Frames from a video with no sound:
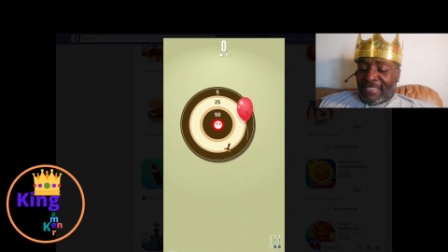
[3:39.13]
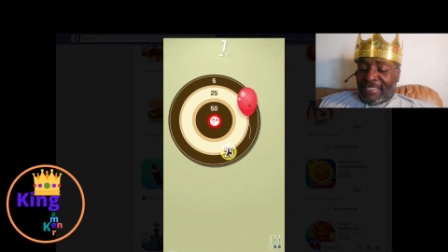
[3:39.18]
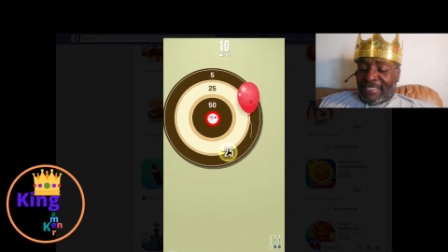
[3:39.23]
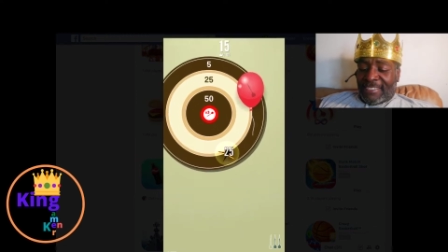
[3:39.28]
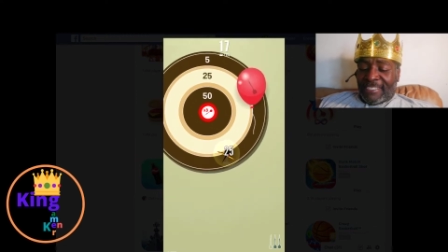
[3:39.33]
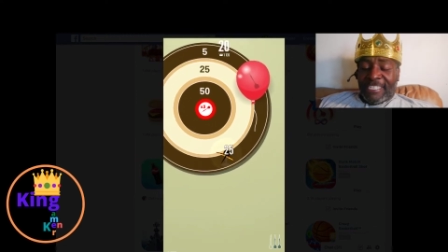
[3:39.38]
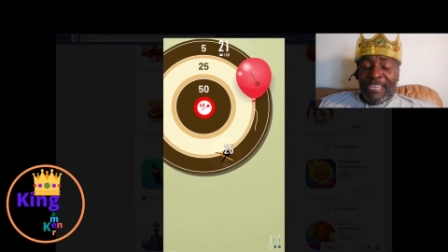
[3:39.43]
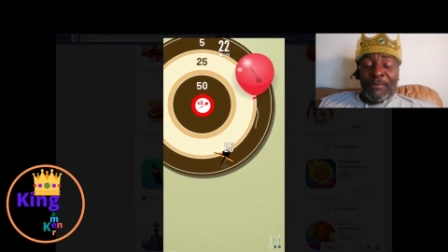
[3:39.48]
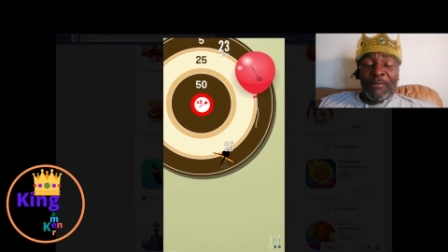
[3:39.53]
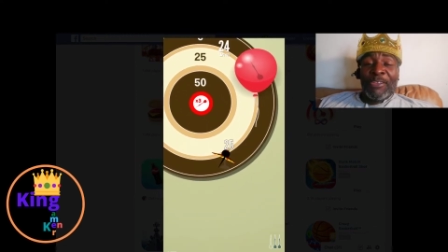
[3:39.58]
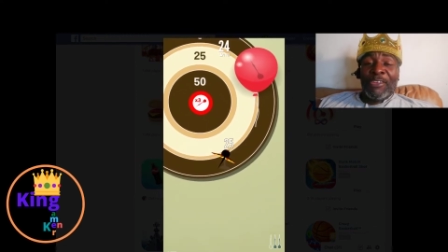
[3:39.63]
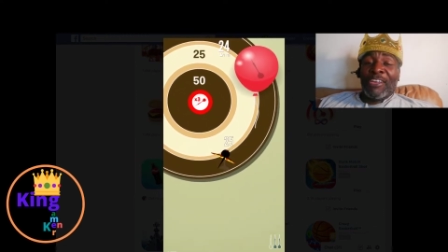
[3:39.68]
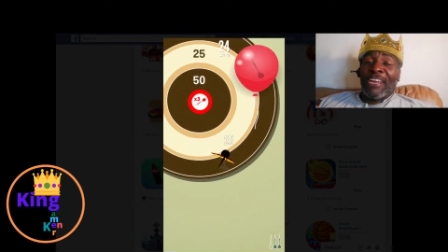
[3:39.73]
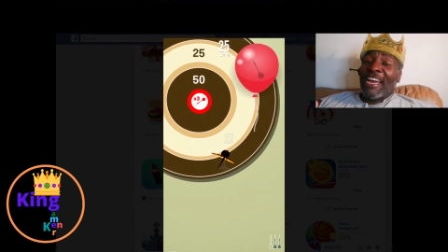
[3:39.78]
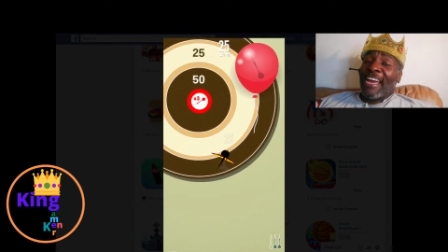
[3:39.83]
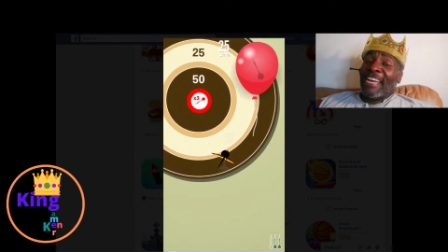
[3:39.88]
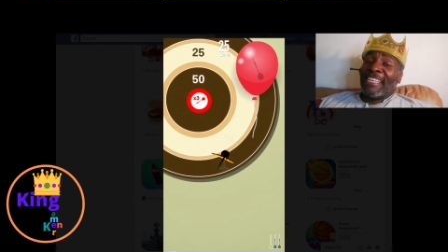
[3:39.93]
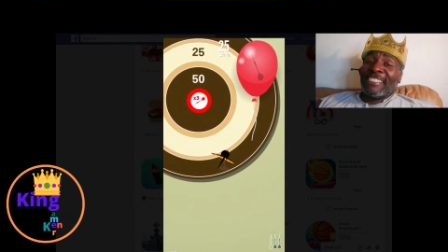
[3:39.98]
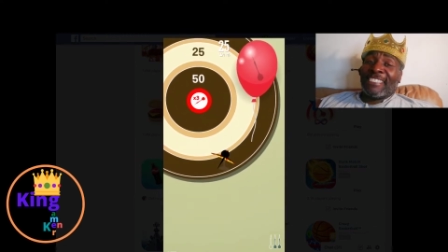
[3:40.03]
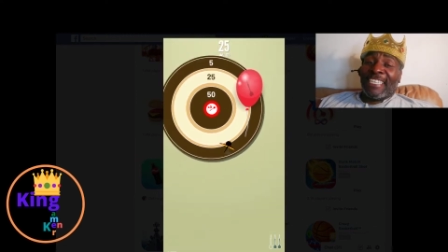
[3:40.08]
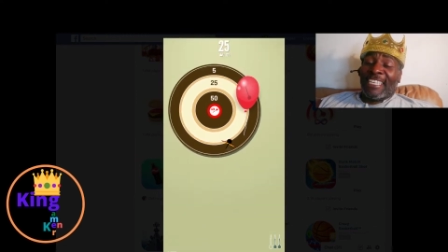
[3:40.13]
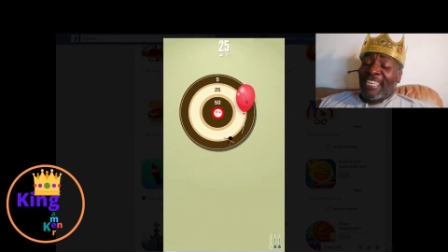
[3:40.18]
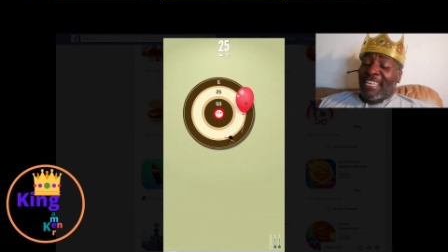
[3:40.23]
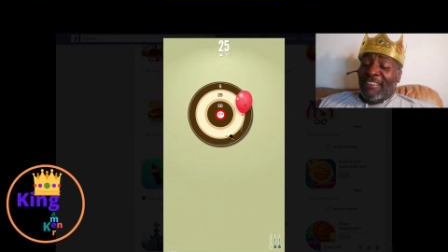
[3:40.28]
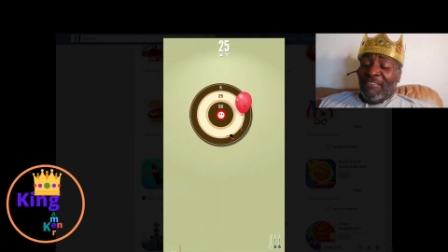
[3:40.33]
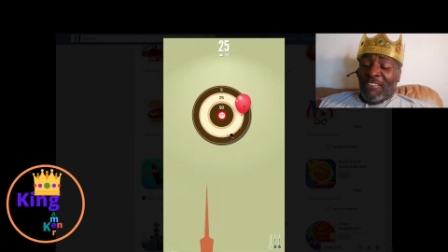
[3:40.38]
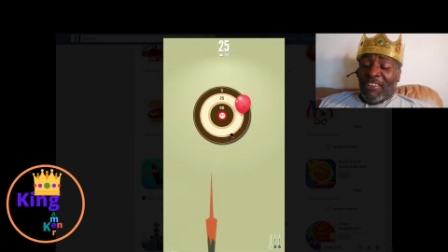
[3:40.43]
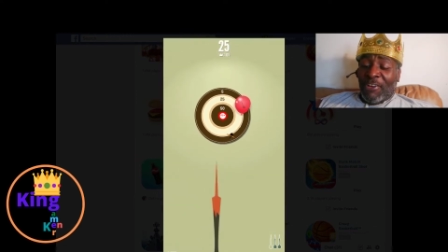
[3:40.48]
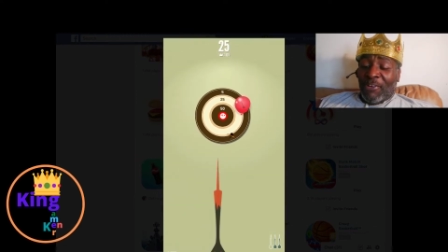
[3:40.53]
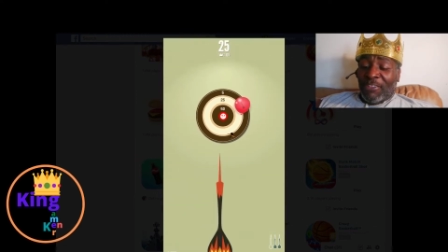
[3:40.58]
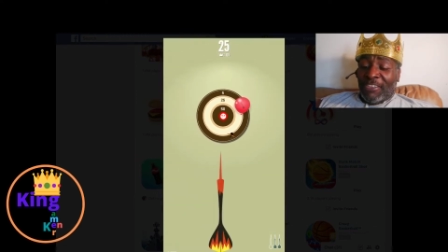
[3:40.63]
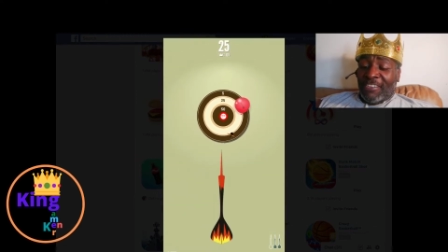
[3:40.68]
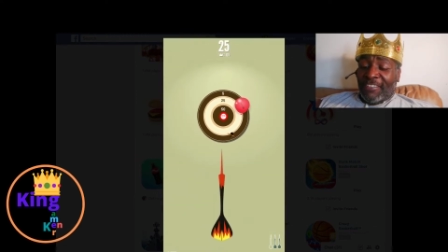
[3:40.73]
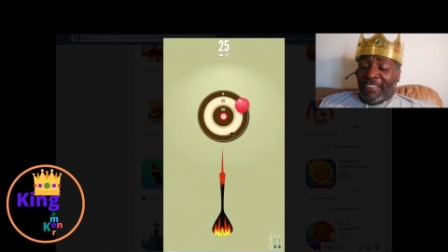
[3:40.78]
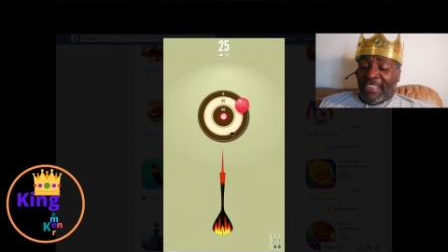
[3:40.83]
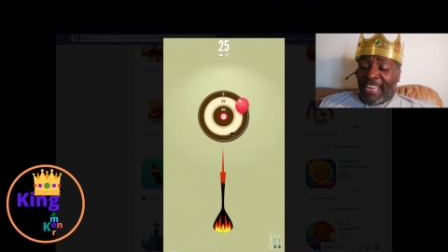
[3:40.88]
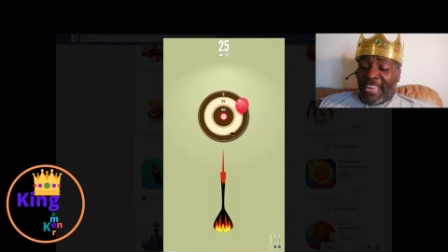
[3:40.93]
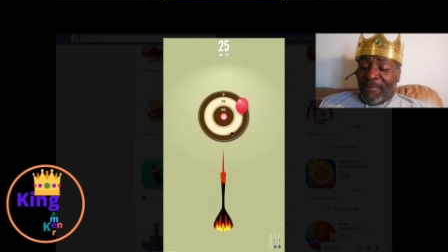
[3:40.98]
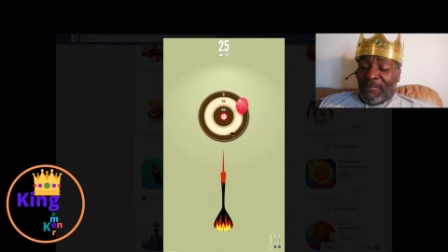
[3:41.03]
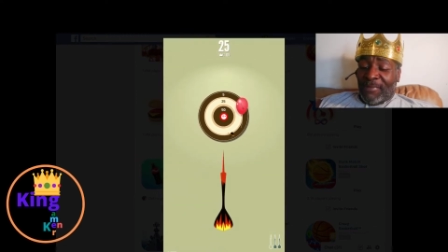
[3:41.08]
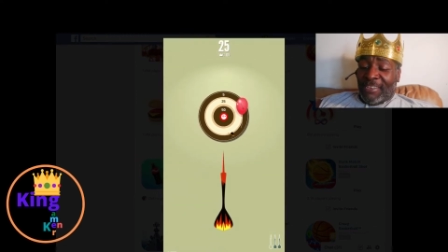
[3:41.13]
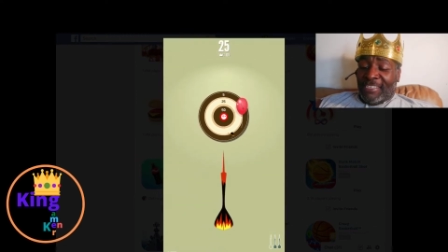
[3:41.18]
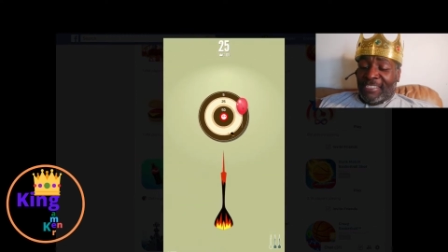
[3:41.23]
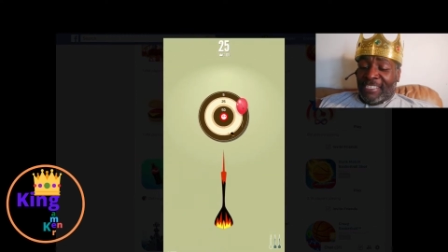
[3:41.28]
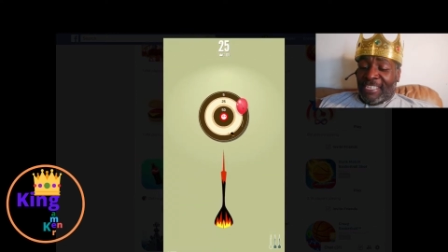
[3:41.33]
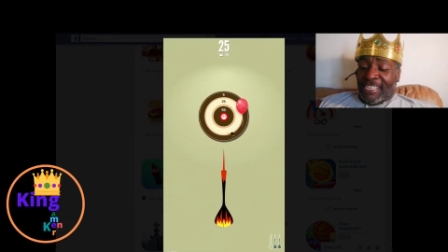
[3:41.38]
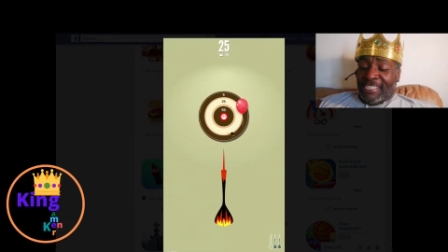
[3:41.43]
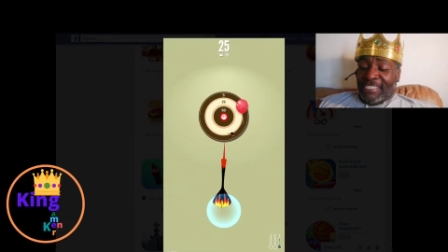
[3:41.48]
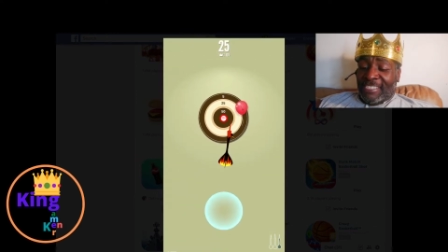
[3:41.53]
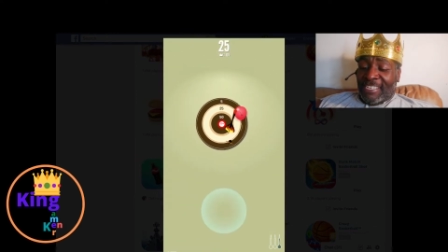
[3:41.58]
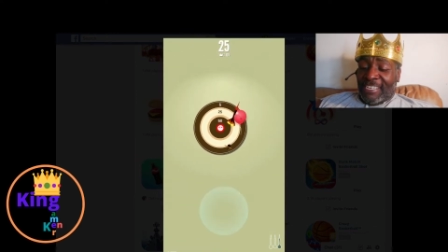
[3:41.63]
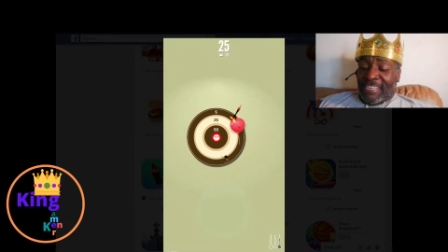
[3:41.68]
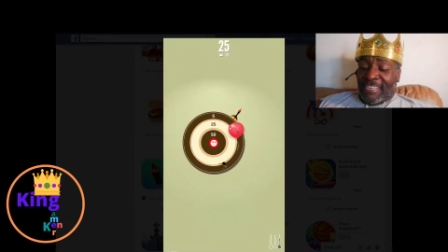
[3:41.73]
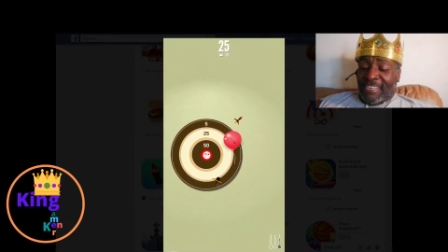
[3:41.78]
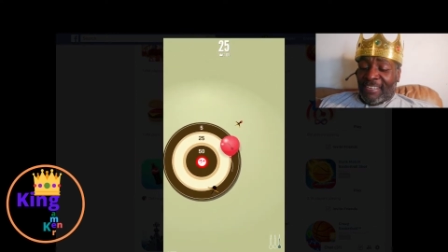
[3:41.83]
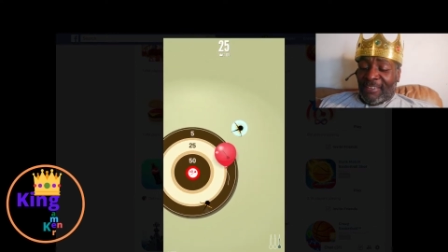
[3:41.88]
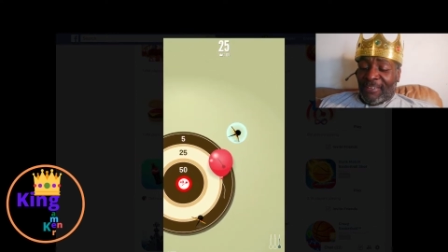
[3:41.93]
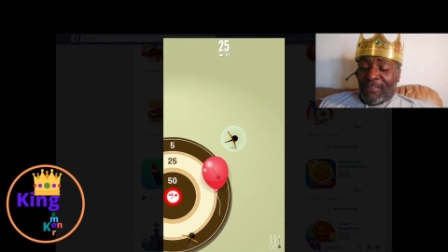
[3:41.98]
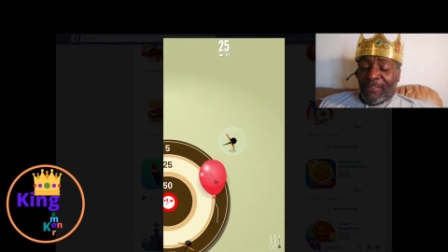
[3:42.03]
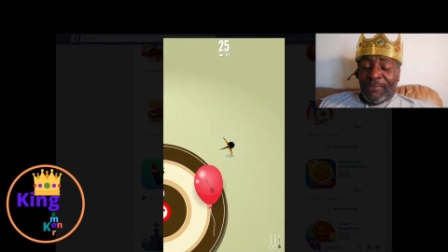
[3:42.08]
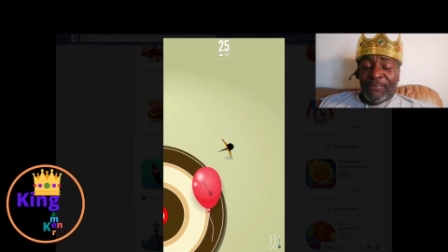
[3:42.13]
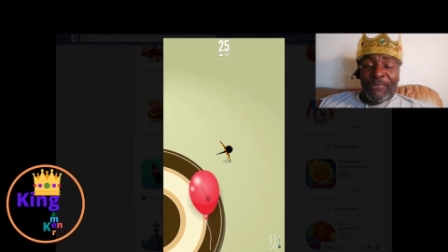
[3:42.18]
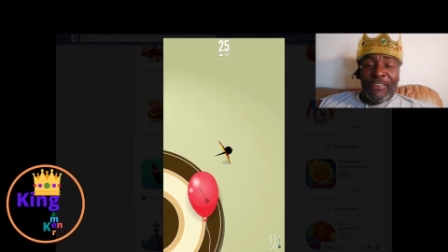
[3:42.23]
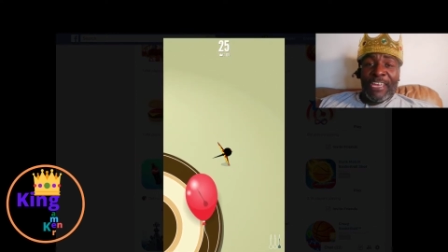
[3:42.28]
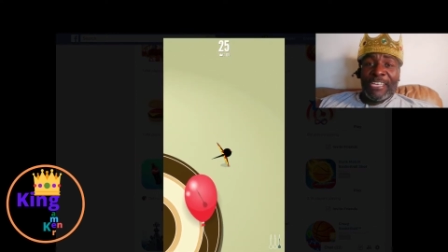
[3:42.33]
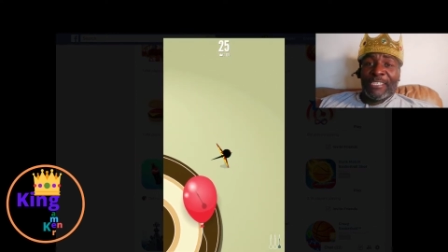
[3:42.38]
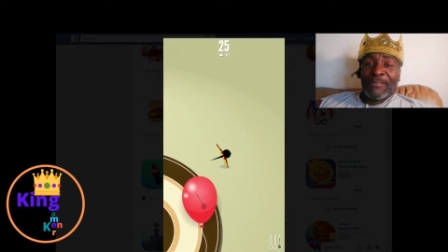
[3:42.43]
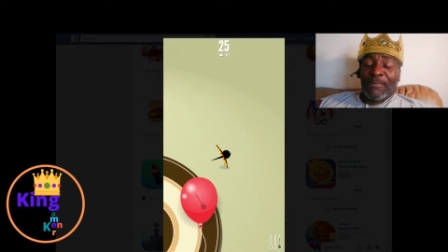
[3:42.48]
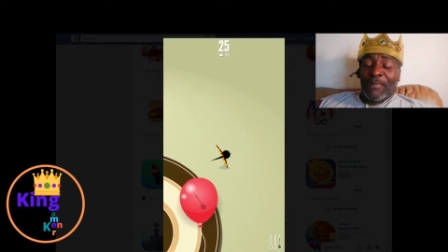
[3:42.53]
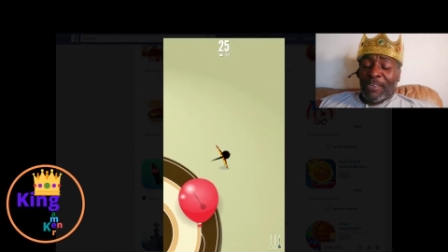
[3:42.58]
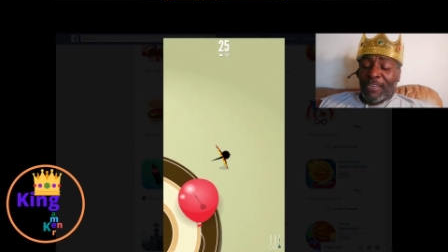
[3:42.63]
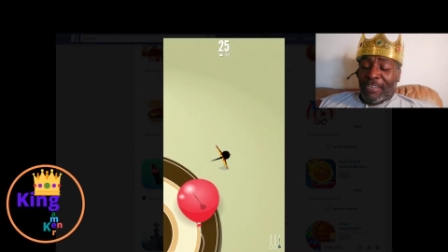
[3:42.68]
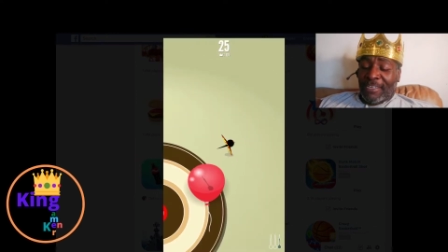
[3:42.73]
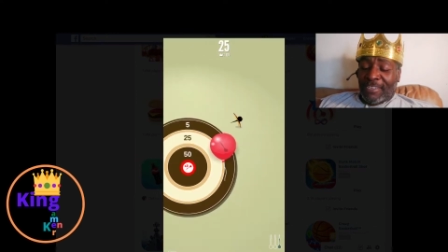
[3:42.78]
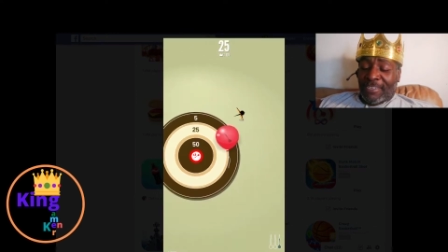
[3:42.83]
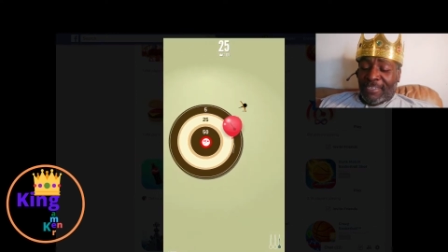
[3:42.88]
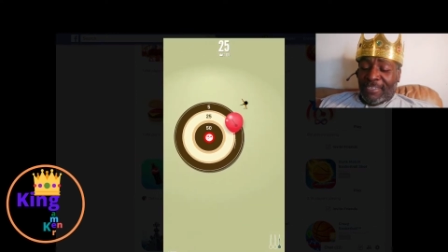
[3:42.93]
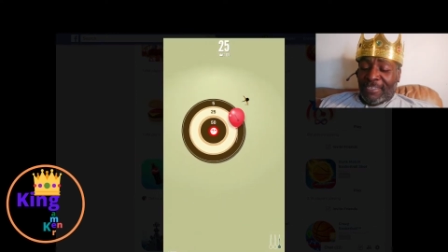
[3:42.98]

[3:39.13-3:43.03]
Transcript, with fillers: Some of you guys didn't even know this game existed on Facebook.